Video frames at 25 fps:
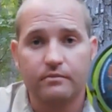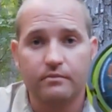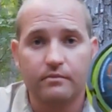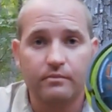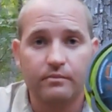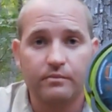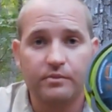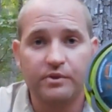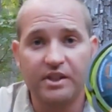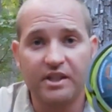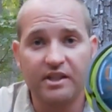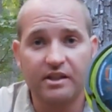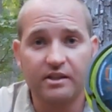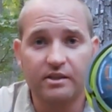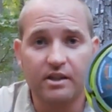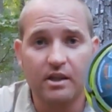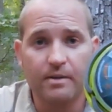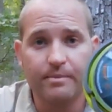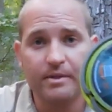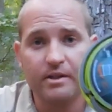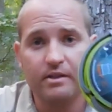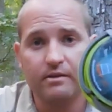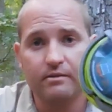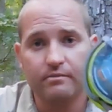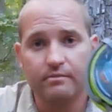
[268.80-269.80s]
Sea to
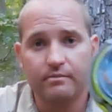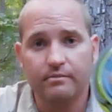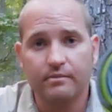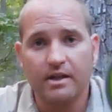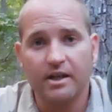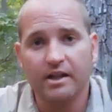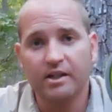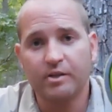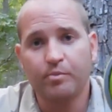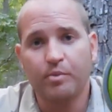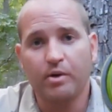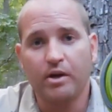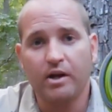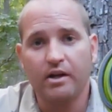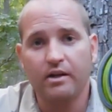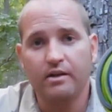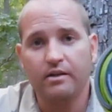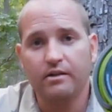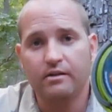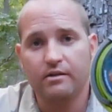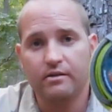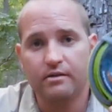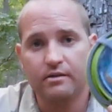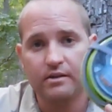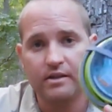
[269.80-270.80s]
Summit X-Pot
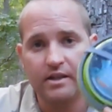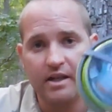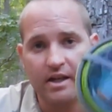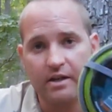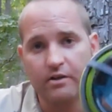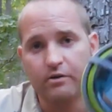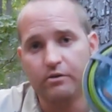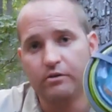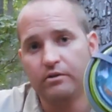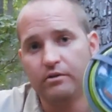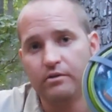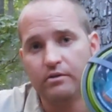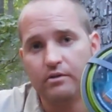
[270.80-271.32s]
kettle.